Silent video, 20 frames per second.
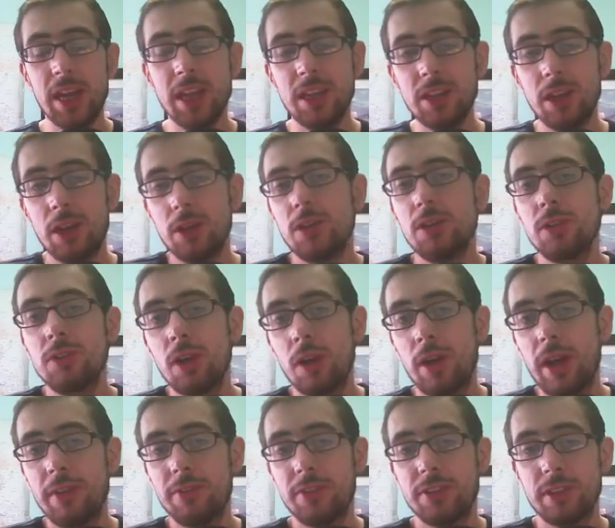You
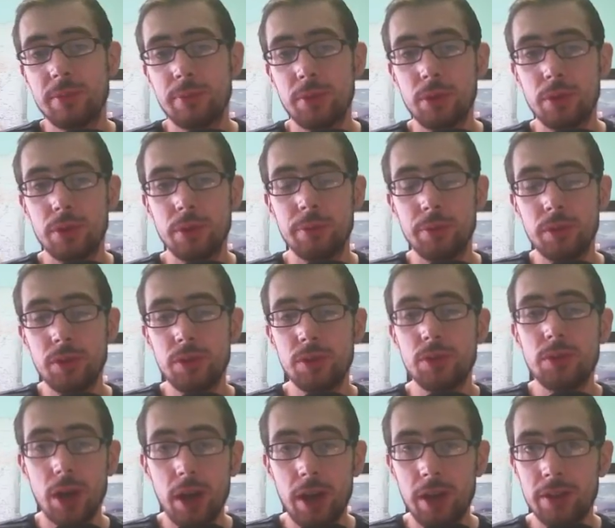don't have the support.
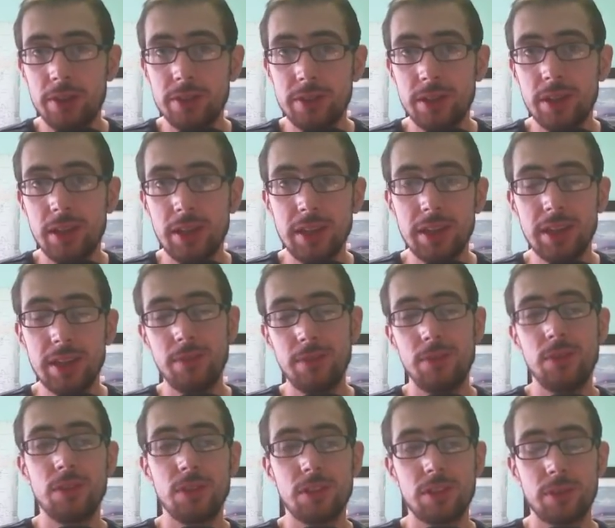Ubuntu can't give
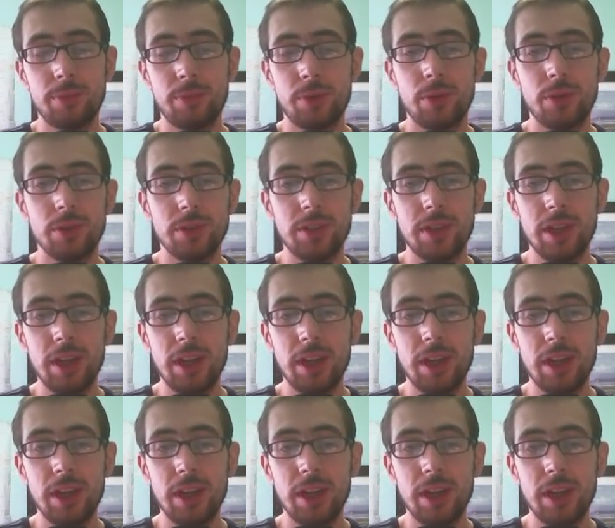you the support